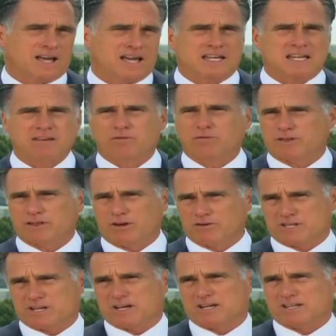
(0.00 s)
And even with
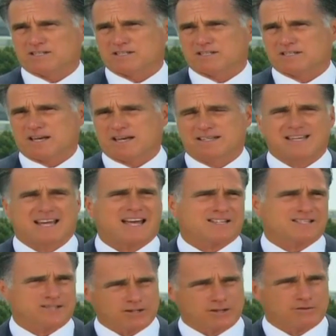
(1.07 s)
those cuts and
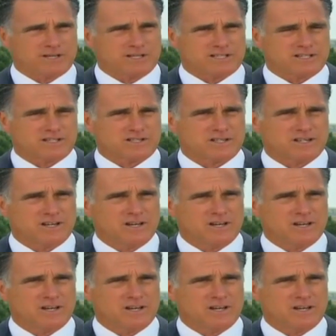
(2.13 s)
tax increases,